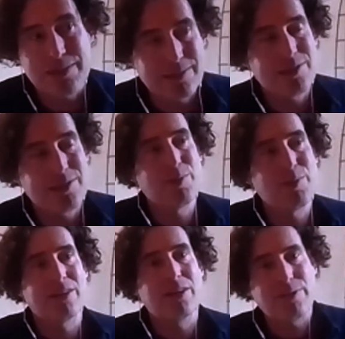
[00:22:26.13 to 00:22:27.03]

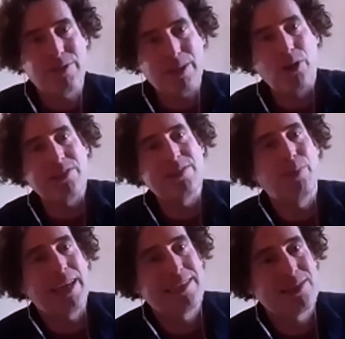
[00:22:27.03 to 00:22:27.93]
smart enough. We got models in
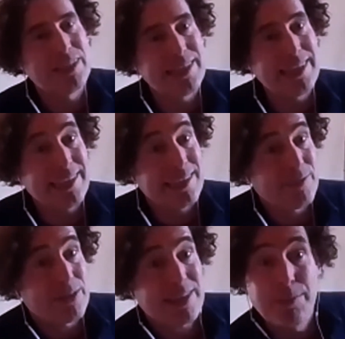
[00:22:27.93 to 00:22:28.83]
place to detect if
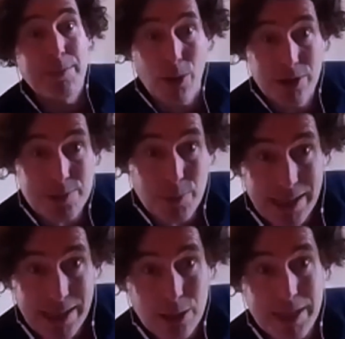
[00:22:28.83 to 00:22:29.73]
there's any bonus
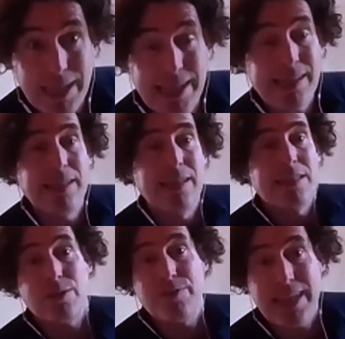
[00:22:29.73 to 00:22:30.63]
money coming in.
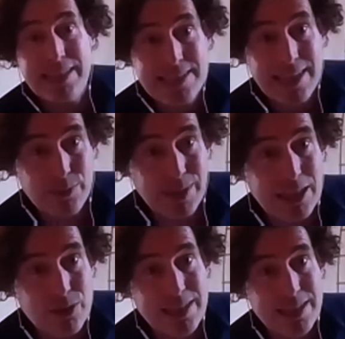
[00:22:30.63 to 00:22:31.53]
So if you get a salary
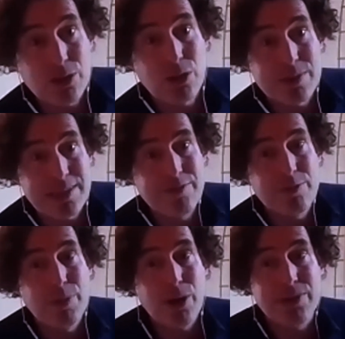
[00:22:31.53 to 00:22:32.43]
increase or you receive
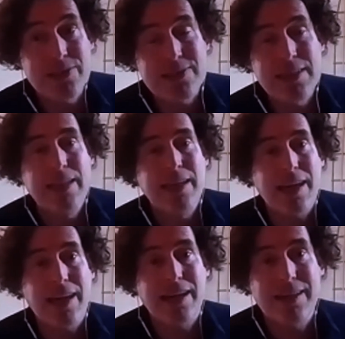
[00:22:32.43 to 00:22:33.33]
a bonus,
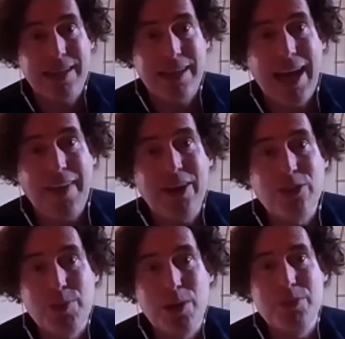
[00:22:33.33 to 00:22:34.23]
at
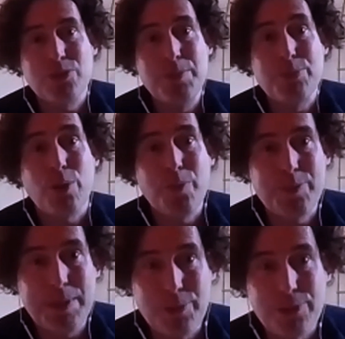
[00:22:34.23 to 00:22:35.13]
those moments we
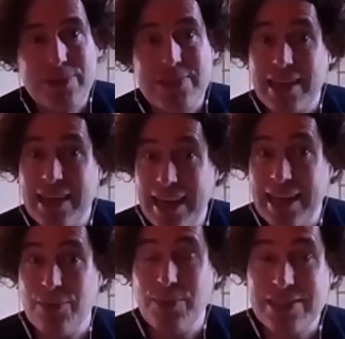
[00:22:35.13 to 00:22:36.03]
prompt people to say,
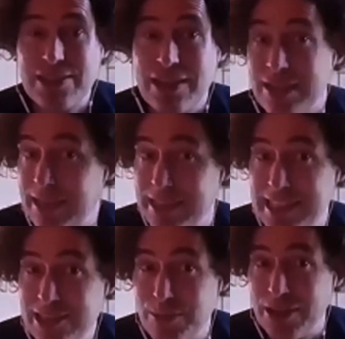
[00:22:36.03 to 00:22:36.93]
"Hey, we saw
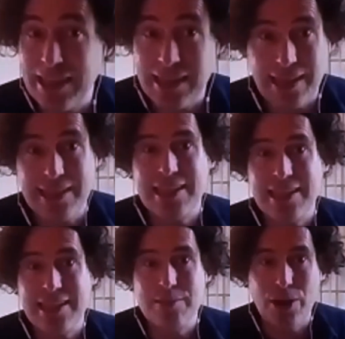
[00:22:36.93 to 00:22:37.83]
additional money. Is that
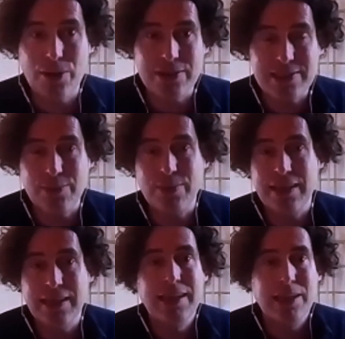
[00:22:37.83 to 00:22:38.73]
a bonus?" And
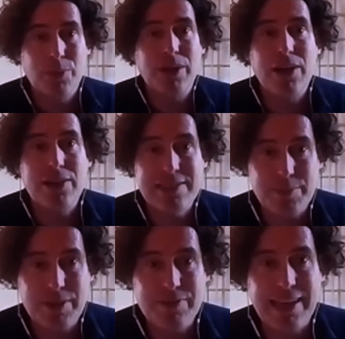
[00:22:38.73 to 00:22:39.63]
we ask
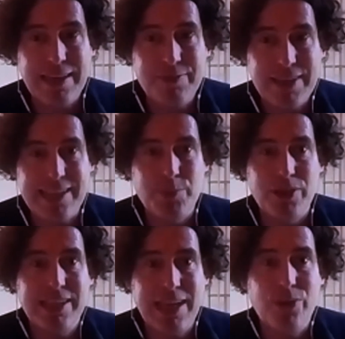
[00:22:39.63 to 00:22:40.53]
them if that is
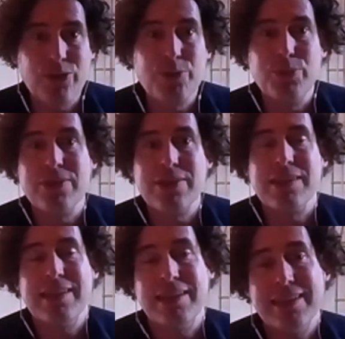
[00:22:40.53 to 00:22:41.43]
money they want to put
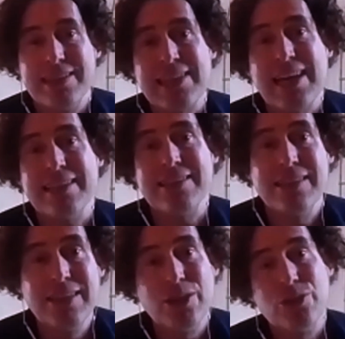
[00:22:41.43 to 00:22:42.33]
aside
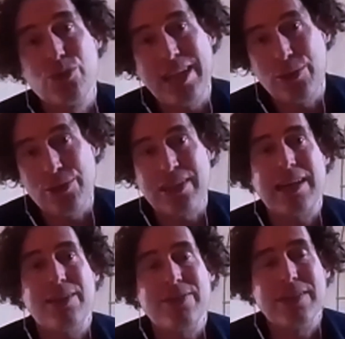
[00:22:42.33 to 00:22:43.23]
to their Yolt
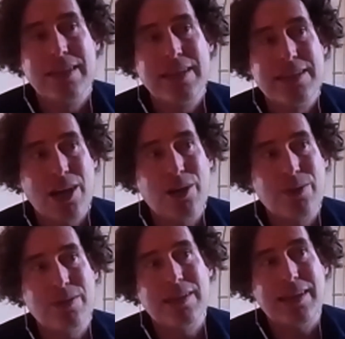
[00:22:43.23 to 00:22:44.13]
account.
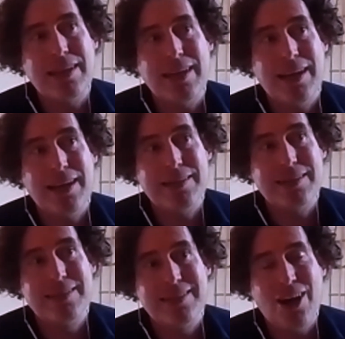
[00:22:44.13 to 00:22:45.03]
So
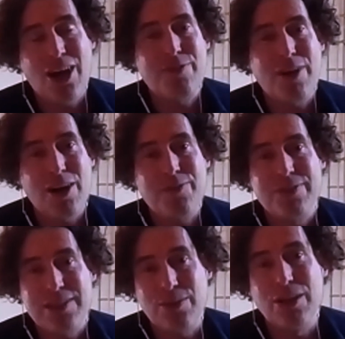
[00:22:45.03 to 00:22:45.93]
half.
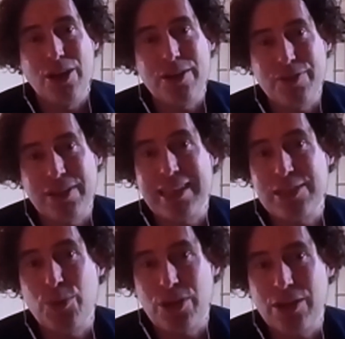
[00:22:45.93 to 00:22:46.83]
So a lot of it
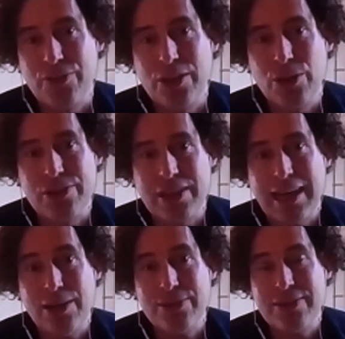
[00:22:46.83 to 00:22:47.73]
is working on the Yolt
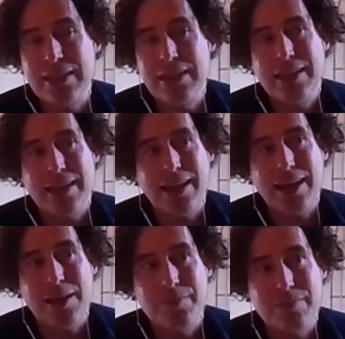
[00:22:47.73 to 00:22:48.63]
account,
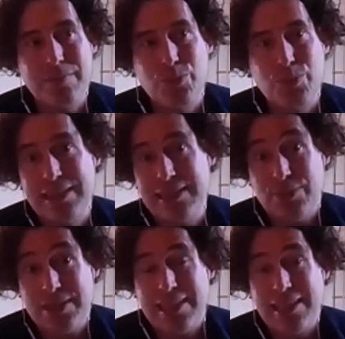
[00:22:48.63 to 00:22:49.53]
but we
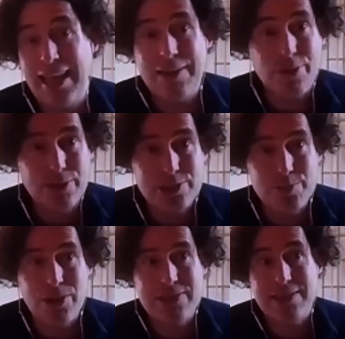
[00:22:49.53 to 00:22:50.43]
still have all the
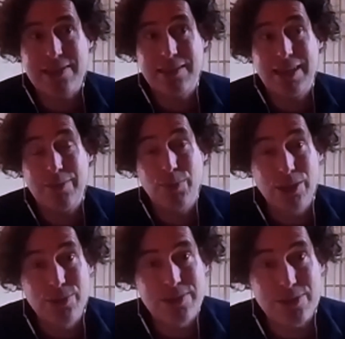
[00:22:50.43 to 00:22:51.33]
smarts, and we
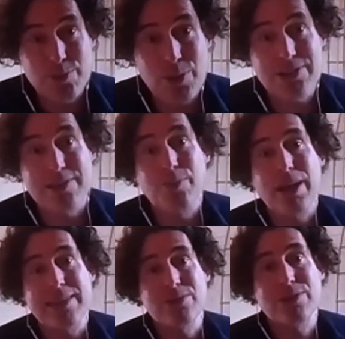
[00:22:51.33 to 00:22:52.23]
use those smarts in
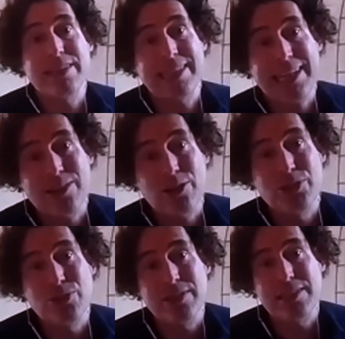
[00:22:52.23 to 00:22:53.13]
place to detect
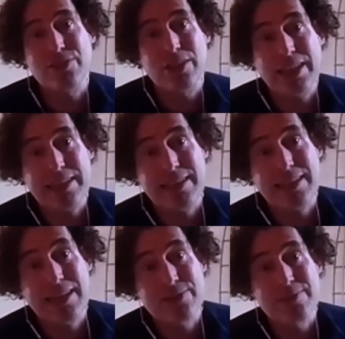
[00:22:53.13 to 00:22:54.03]
opportunities on the connected
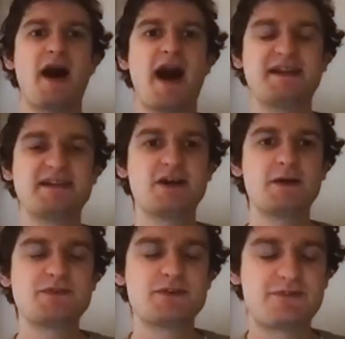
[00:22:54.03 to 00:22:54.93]
accounts. And in
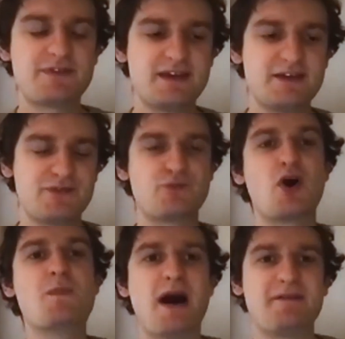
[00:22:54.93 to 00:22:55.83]
terms of the
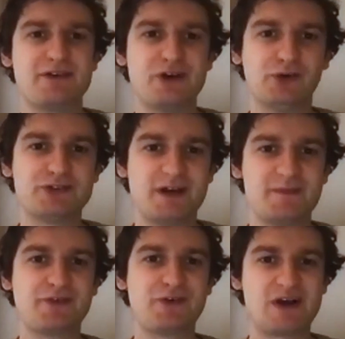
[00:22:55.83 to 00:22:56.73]
roadmap for Yolt,
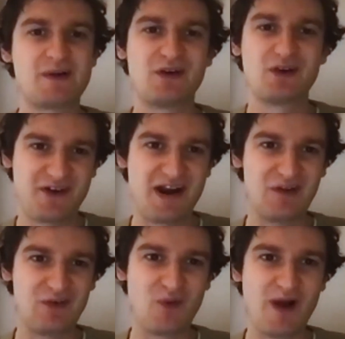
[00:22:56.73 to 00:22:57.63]
you've already come a
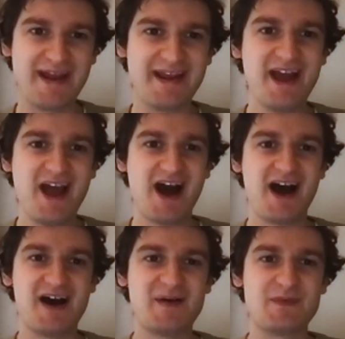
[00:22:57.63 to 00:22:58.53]
very long way.
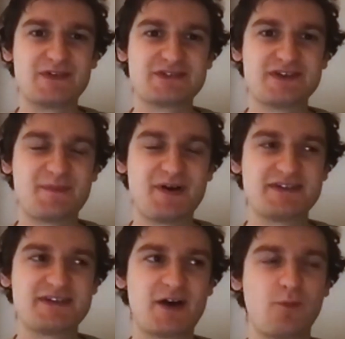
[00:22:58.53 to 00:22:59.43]

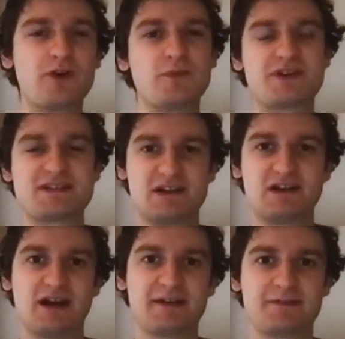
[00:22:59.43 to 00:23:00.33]
But what does it look
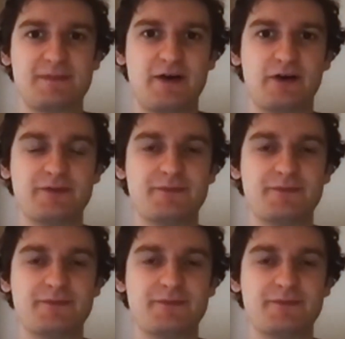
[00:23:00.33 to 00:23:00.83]
like from now on?